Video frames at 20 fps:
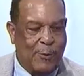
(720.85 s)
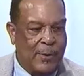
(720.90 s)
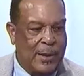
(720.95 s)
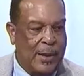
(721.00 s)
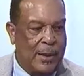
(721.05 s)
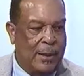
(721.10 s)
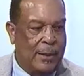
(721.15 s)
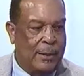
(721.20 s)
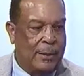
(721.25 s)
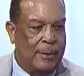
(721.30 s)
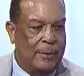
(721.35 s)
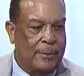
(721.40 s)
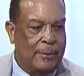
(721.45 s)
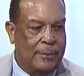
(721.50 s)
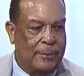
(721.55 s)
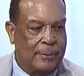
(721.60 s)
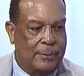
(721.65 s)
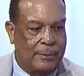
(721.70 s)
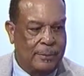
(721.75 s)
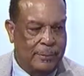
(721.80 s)
In between
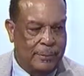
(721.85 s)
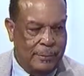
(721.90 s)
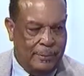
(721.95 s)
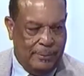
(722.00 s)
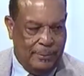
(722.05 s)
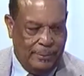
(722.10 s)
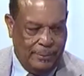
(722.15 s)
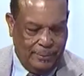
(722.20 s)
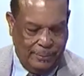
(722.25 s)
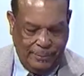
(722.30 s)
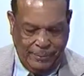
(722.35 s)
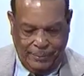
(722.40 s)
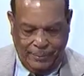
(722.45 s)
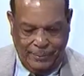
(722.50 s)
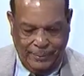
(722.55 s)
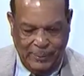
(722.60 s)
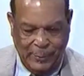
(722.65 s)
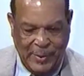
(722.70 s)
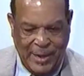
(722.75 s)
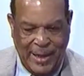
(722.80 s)

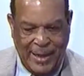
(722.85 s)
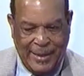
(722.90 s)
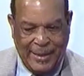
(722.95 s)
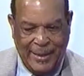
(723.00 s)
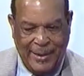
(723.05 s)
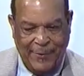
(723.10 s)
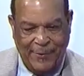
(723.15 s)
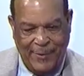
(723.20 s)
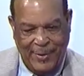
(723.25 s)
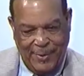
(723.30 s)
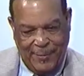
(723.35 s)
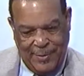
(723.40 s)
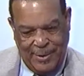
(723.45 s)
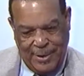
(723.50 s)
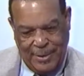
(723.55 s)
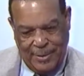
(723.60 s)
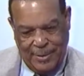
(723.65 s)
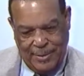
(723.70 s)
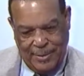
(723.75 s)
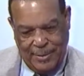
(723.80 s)

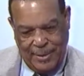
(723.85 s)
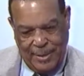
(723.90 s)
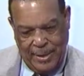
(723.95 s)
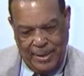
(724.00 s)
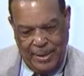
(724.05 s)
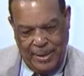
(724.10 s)
1950 and